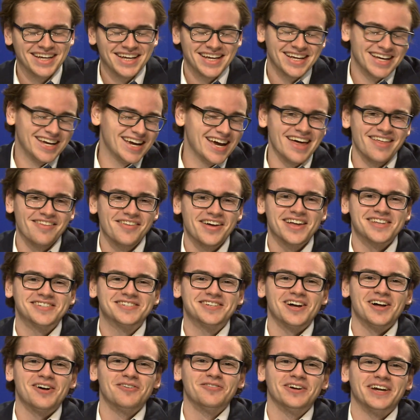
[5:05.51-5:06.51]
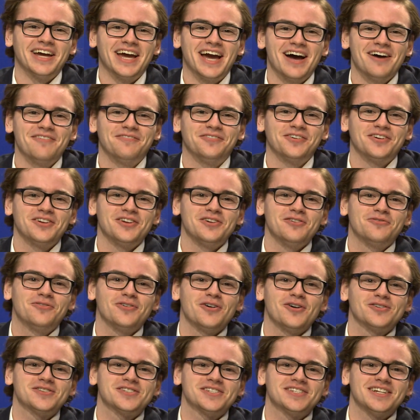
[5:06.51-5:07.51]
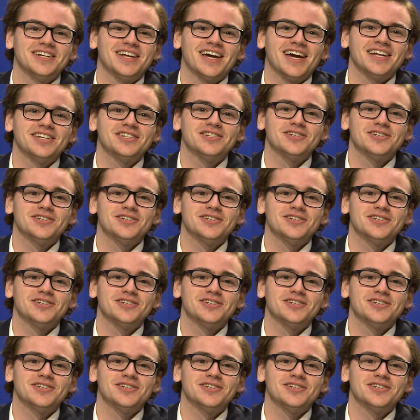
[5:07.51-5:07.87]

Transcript: And that's all we have for you folks tonight.